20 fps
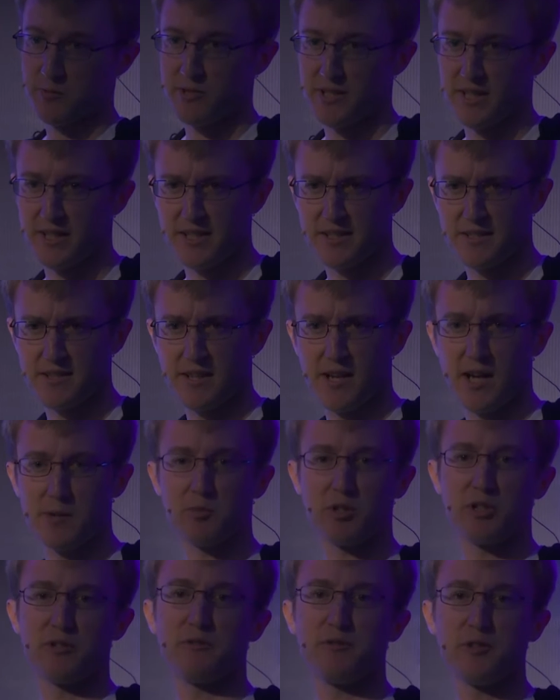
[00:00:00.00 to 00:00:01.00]
where they could say, I'm
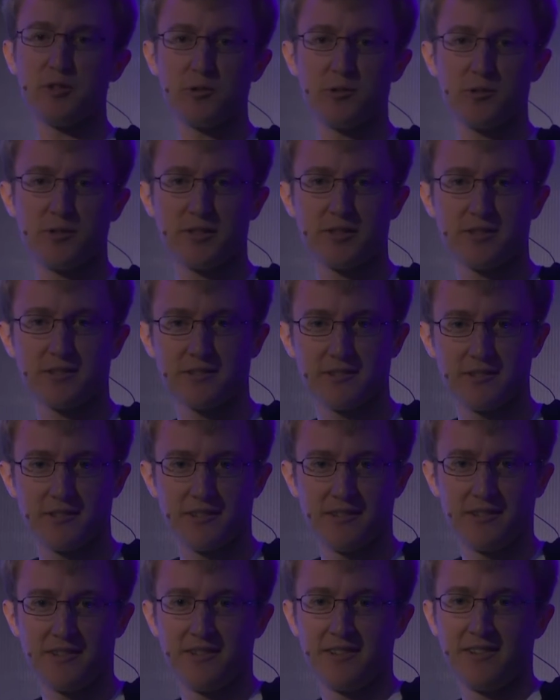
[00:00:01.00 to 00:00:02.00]
confused.
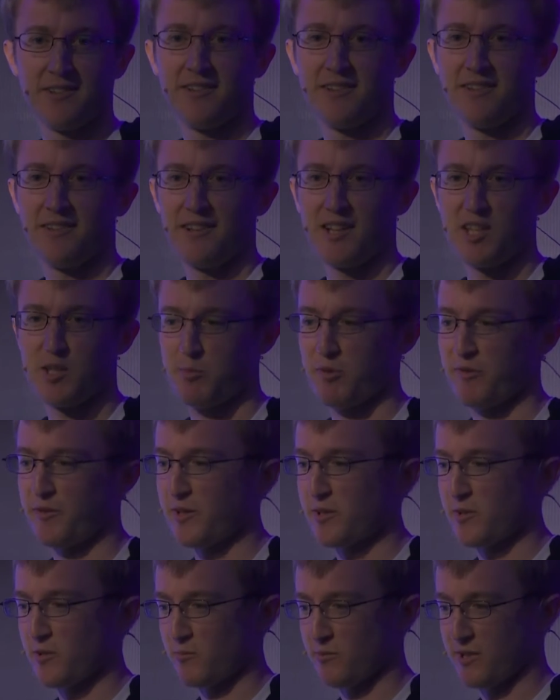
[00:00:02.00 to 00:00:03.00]
And the
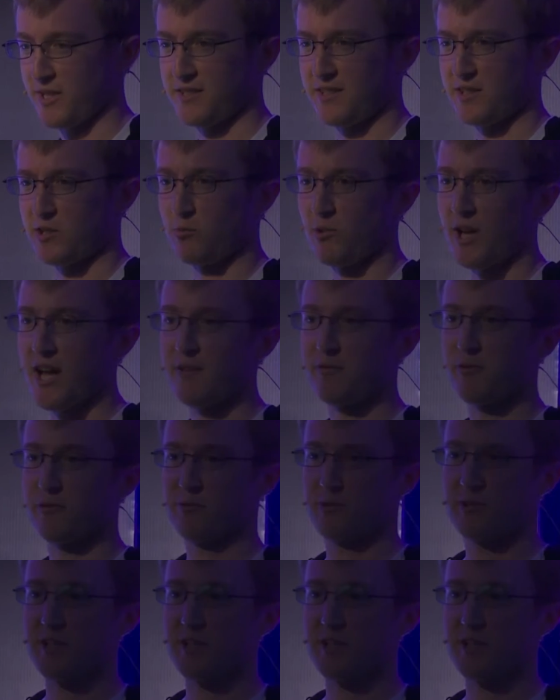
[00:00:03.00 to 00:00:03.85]
professors would get this graph over